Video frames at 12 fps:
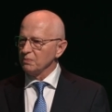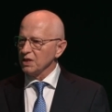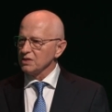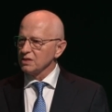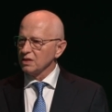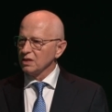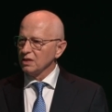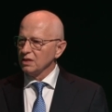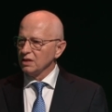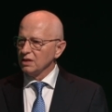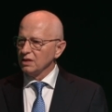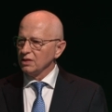peace
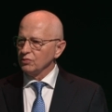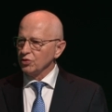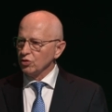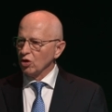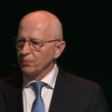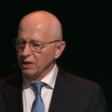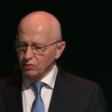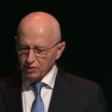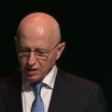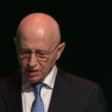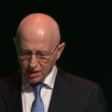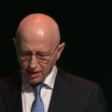to Europe and to
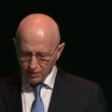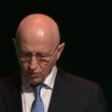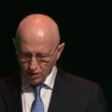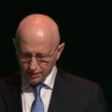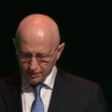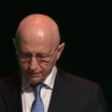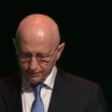the entire world.